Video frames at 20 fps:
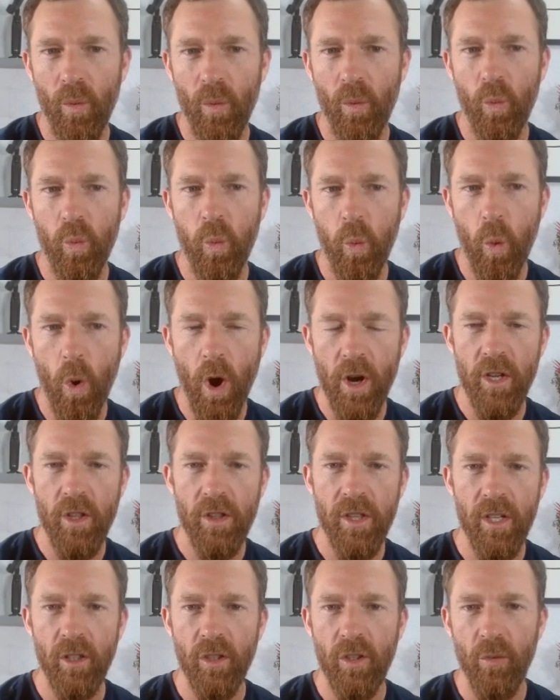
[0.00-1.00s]
what do you
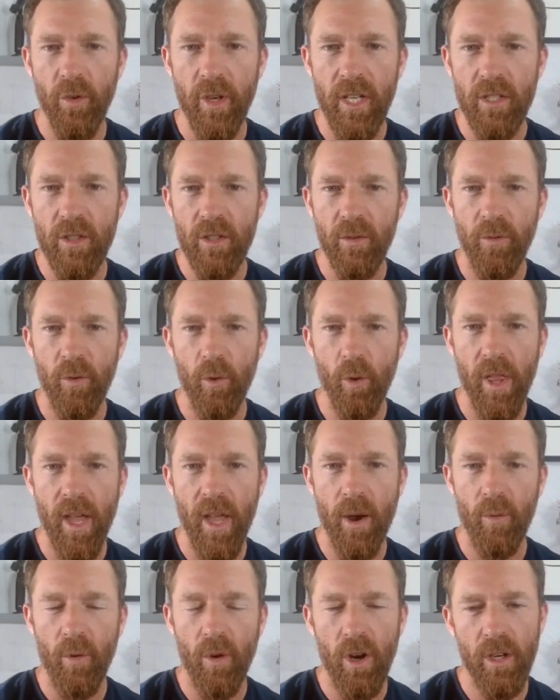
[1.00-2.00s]
think the reason for
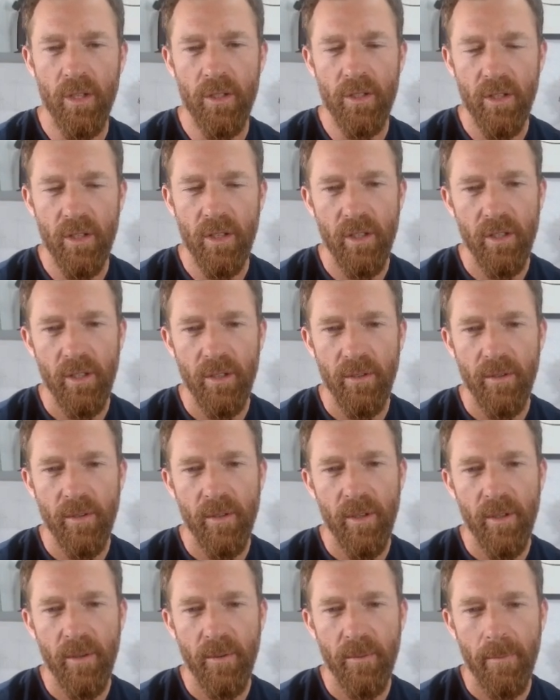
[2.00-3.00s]
that was?
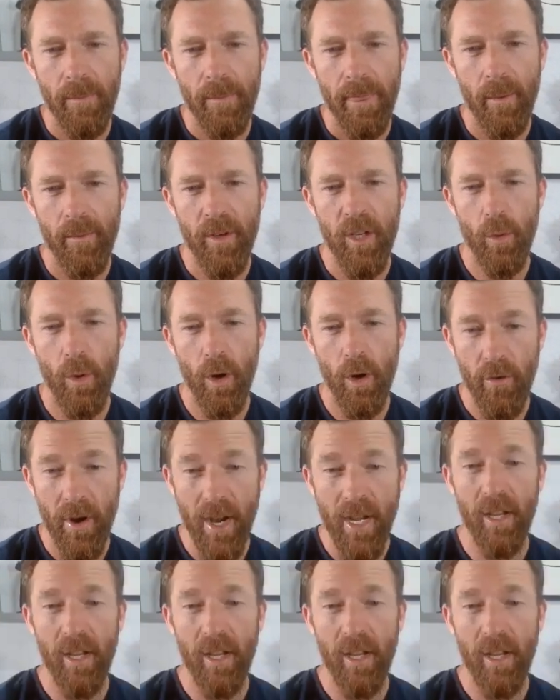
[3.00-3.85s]
I mean, you were